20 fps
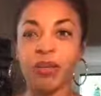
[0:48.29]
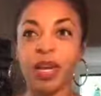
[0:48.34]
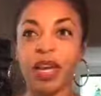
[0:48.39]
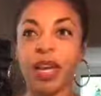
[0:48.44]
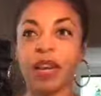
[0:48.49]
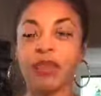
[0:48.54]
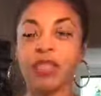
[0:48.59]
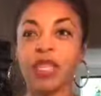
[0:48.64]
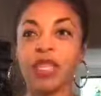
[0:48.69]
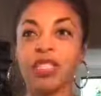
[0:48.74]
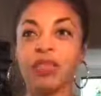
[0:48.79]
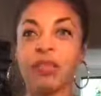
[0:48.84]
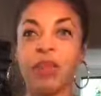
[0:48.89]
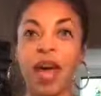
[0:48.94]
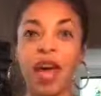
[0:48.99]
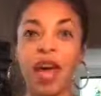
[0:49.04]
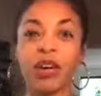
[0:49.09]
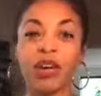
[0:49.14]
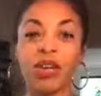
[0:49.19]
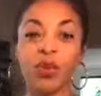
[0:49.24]
But everything's
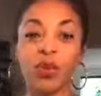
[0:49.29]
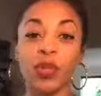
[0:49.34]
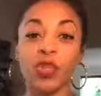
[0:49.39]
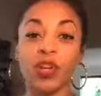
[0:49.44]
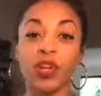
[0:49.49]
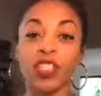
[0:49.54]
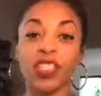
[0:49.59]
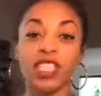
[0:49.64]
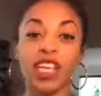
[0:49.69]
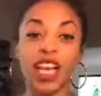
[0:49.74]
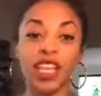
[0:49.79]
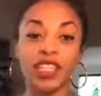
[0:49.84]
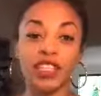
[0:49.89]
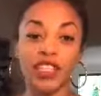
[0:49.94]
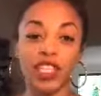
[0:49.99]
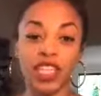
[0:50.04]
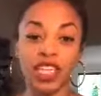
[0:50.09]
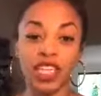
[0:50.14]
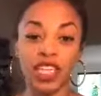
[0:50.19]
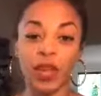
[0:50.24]
matter, and with our
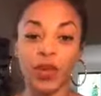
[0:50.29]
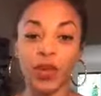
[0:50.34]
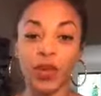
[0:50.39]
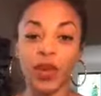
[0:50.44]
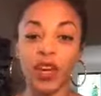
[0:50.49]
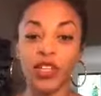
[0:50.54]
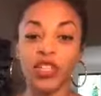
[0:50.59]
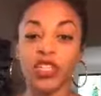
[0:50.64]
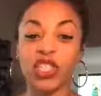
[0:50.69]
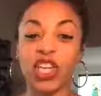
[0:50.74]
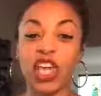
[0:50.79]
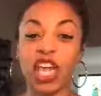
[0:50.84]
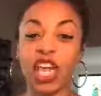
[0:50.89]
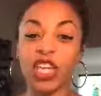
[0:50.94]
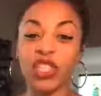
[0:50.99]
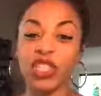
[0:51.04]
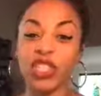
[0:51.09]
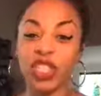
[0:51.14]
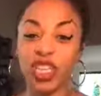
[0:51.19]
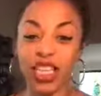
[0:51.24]
intention, that we are
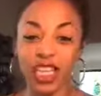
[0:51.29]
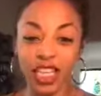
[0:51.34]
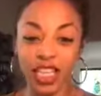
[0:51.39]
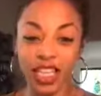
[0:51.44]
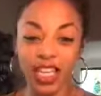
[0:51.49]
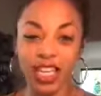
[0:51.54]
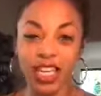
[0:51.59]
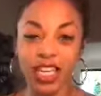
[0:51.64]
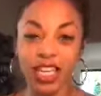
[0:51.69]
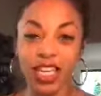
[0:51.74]
changing